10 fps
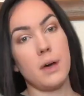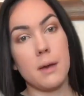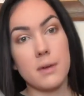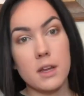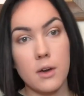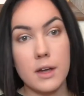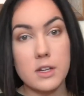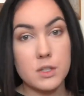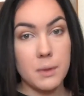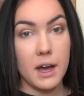But I'm going to go ahead
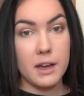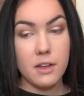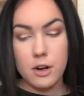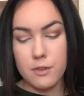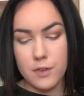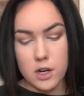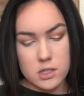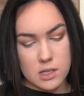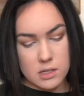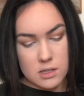and do my eyeliner
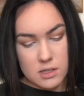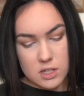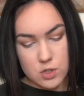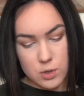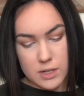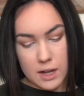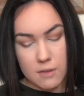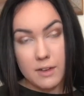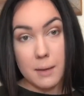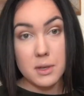first. This is the
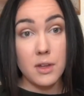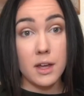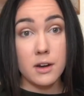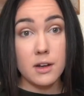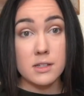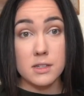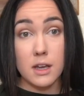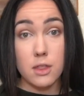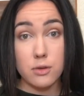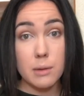Jordana Fabuliner. It's
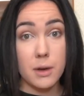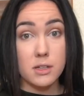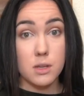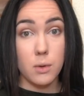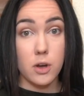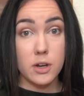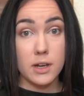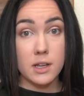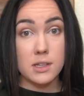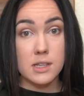like $3 at
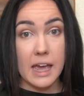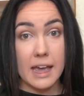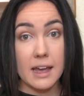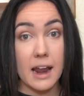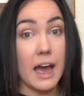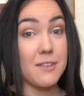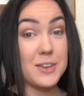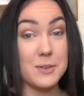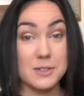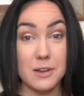Walgreens, and I
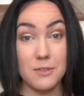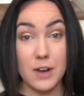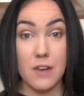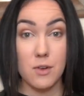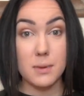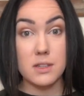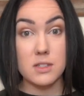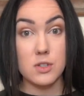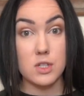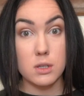haven't used it in forever, but
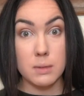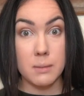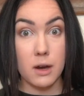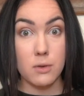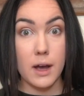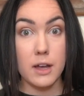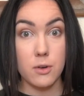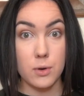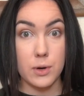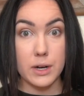this used to be my ride
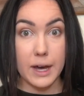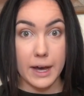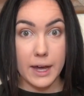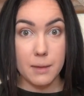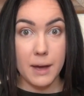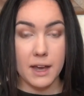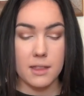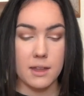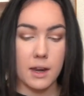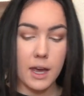or die back
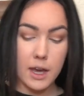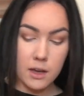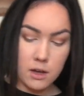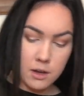in the day.